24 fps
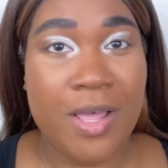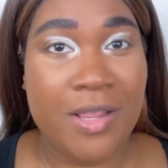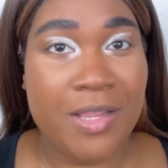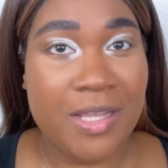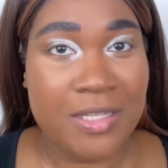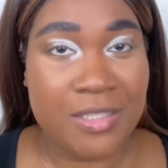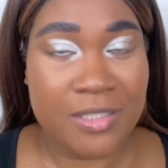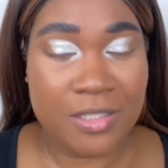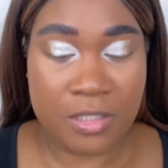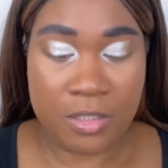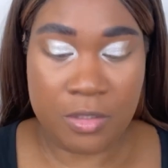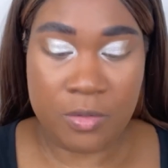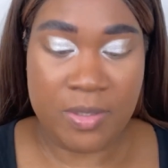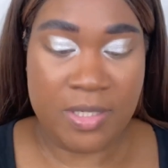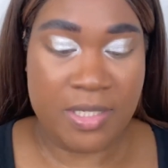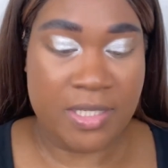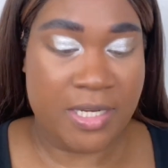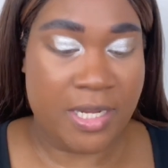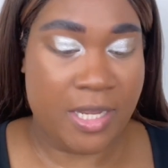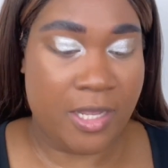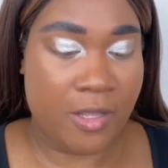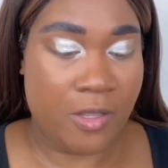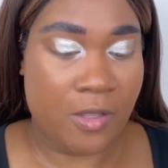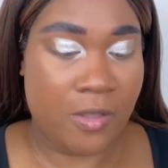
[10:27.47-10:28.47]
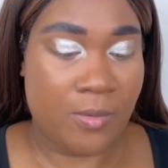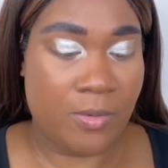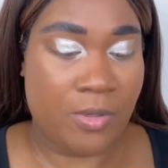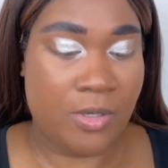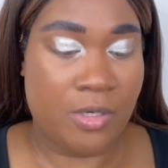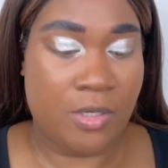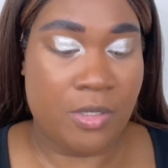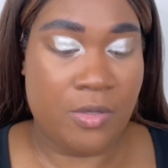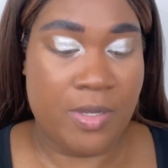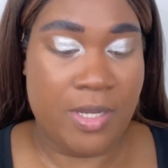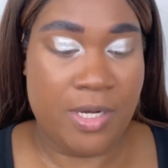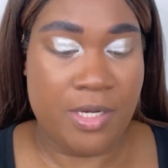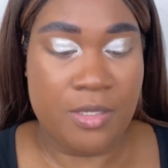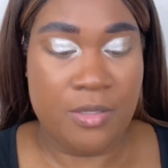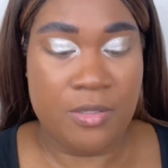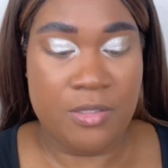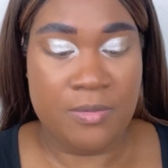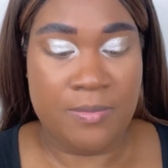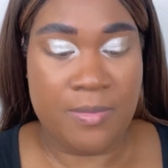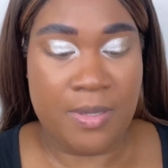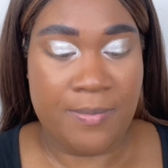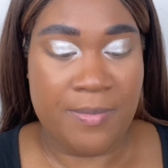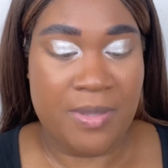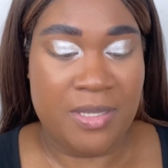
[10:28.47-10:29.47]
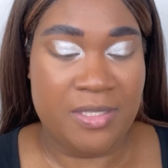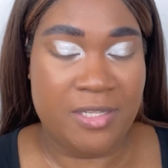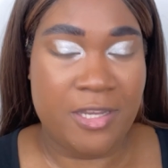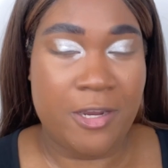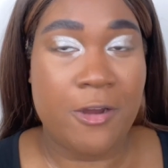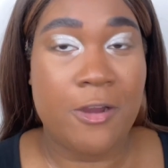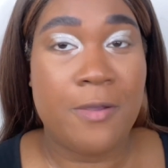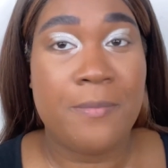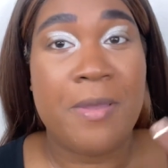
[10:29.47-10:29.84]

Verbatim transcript: that's gluing down, I'm gonna go ahead and use my mascara,